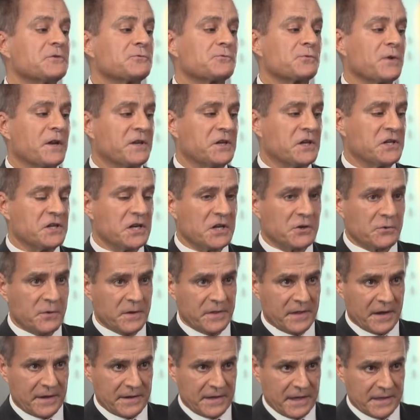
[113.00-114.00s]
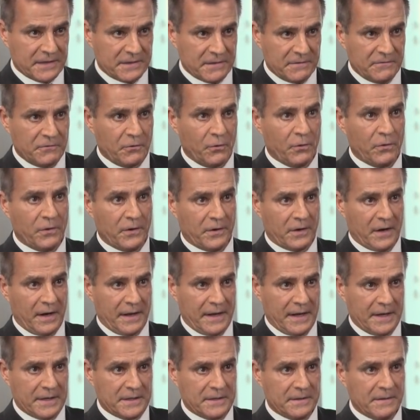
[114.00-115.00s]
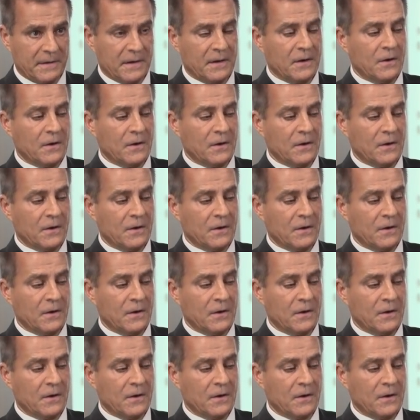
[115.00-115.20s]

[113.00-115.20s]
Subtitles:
strategic criteria for the client.